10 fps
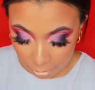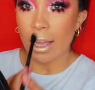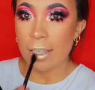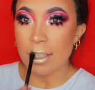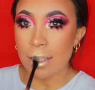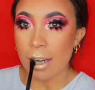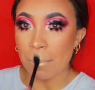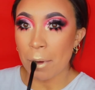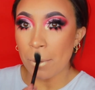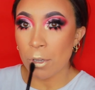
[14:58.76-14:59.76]
And this is
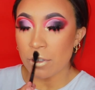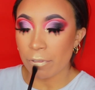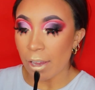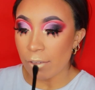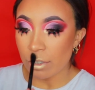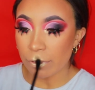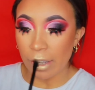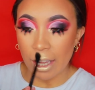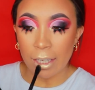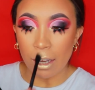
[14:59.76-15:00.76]
like my most favourite thing,